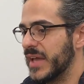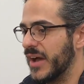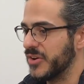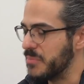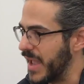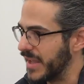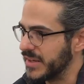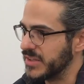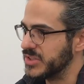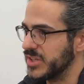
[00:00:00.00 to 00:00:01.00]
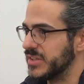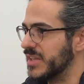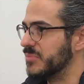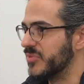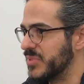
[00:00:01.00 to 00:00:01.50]
how to manage a
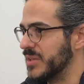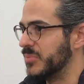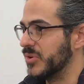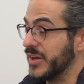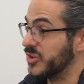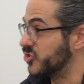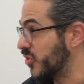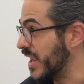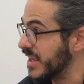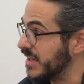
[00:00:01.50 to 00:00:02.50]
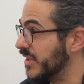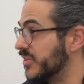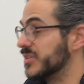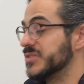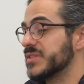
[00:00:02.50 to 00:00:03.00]
team of people, how to train
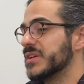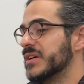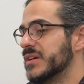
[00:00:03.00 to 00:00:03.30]
others.